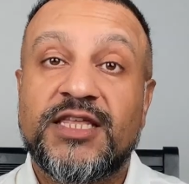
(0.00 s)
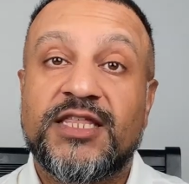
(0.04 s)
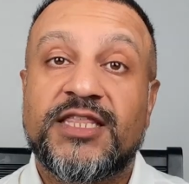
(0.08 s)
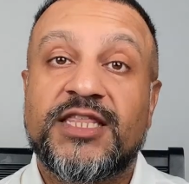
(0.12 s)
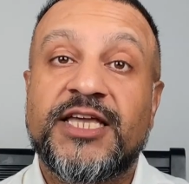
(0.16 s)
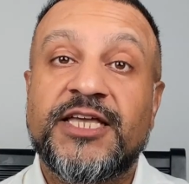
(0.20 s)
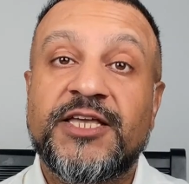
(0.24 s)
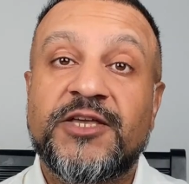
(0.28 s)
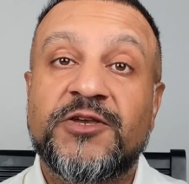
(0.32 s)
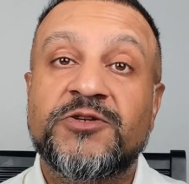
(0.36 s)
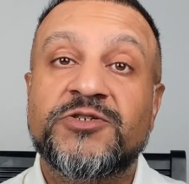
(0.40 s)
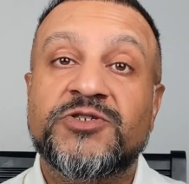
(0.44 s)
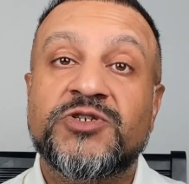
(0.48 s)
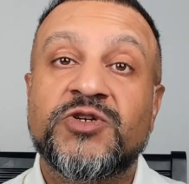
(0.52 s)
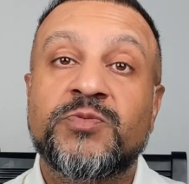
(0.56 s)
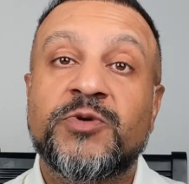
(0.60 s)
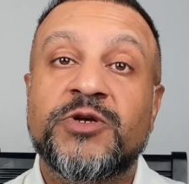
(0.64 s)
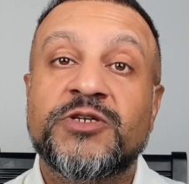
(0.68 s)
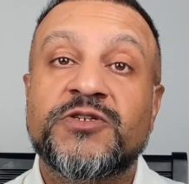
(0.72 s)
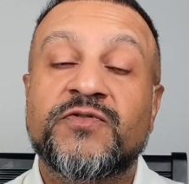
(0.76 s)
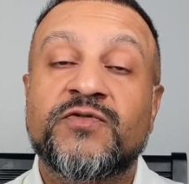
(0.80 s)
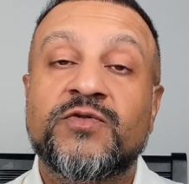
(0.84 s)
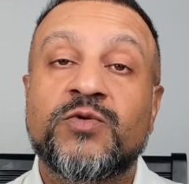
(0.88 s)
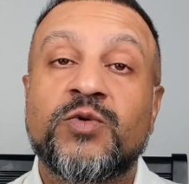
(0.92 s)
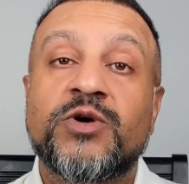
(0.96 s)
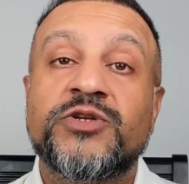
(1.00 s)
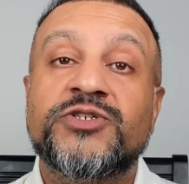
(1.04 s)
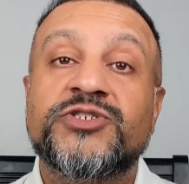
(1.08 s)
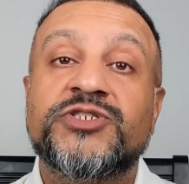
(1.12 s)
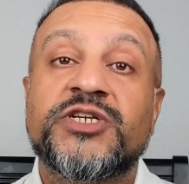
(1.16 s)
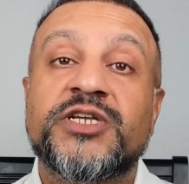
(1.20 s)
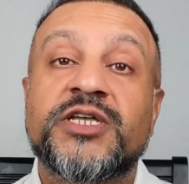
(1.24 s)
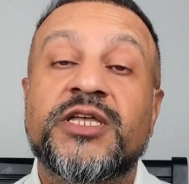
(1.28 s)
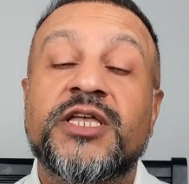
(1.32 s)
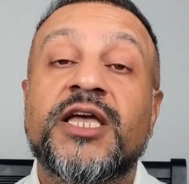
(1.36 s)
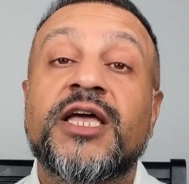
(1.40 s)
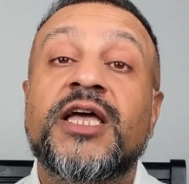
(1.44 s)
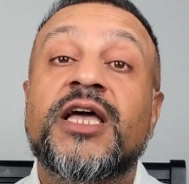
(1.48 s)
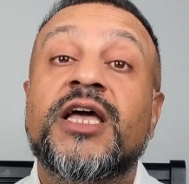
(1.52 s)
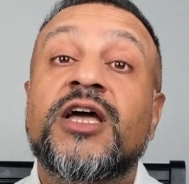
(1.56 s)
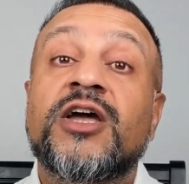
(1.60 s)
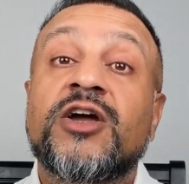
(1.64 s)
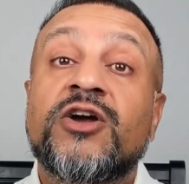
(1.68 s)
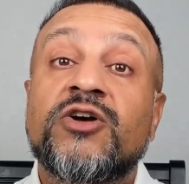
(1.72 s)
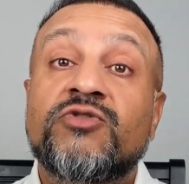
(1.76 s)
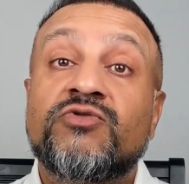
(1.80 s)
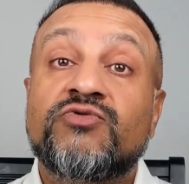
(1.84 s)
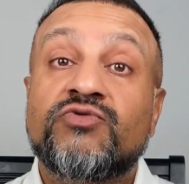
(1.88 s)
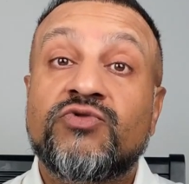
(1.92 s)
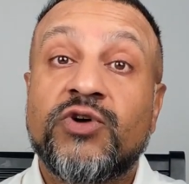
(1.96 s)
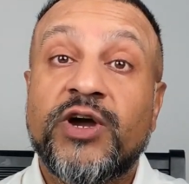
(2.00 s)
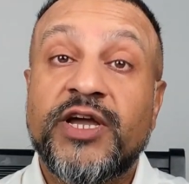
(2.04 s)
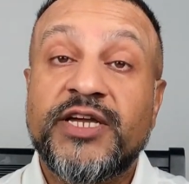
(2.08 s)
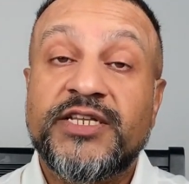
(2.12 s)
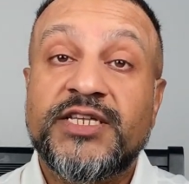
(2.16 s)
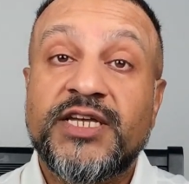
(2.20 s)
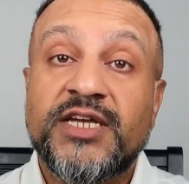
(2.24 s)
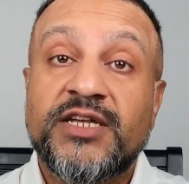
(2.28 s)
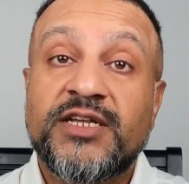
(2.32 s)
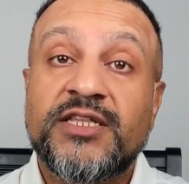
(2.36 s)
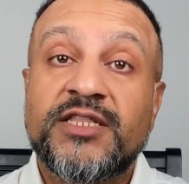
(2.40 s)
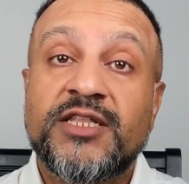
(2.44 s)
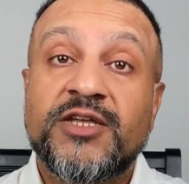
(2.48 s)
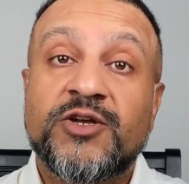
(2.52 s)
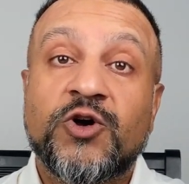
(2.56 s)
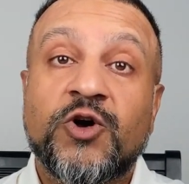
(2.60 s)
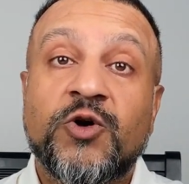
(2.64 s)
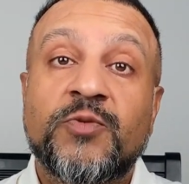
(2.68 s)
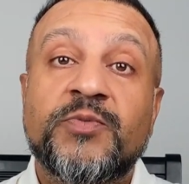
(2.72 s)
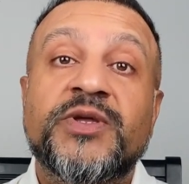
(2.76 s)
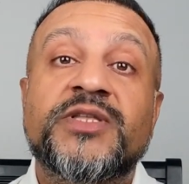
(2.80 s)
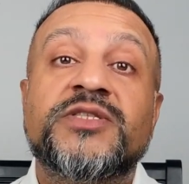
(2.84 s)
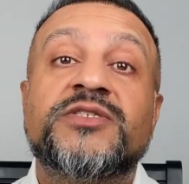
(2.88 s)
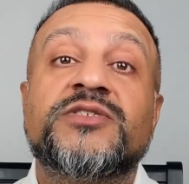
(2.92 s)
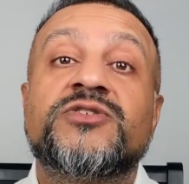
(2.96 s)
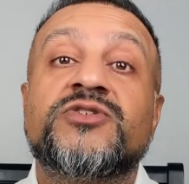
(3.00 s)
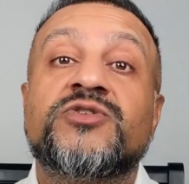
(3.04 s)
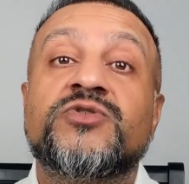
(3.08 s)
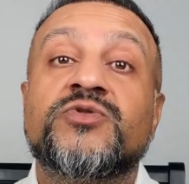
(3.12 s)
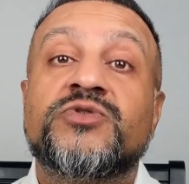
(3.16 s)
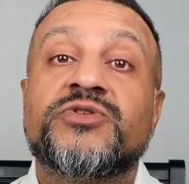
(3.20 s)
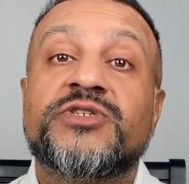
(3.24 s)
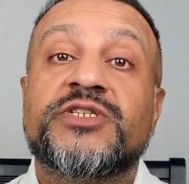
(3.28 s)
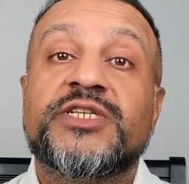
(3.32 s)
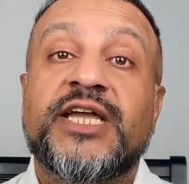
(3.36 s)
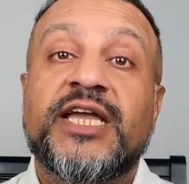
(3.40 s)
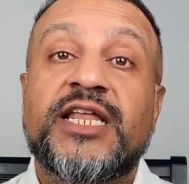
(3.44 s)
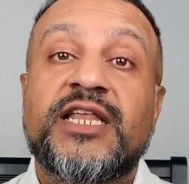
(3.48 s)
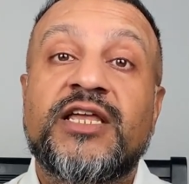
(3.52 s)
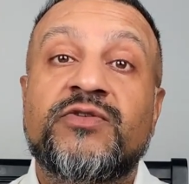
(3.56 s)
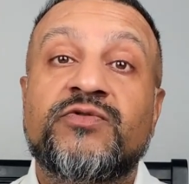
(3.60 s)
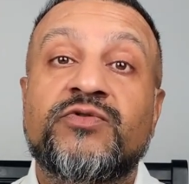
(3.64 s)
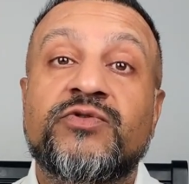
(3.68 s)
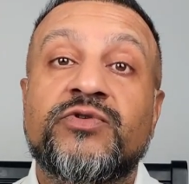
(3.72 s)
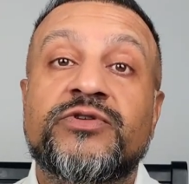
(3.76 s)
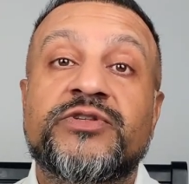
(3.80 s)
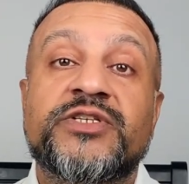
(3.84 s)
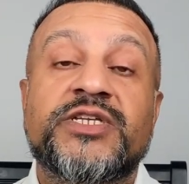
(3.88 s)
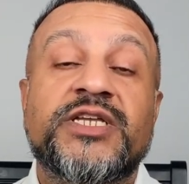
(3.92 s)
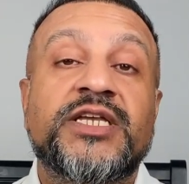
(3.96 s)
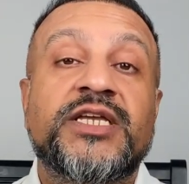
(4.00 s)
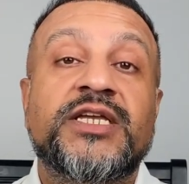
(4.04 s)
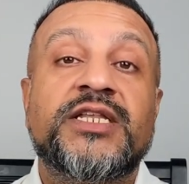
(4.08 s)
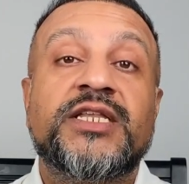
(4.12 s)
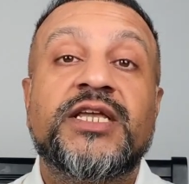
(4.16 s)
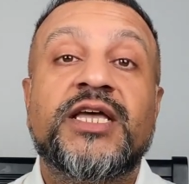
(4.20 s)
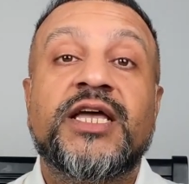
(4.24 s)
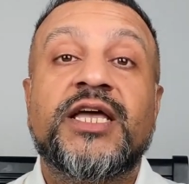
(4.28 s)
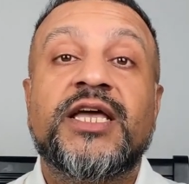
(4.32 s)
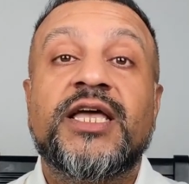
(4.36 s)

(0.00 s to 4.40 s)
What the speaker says: Thank you so much for watching. Write down in the comments your daily routine.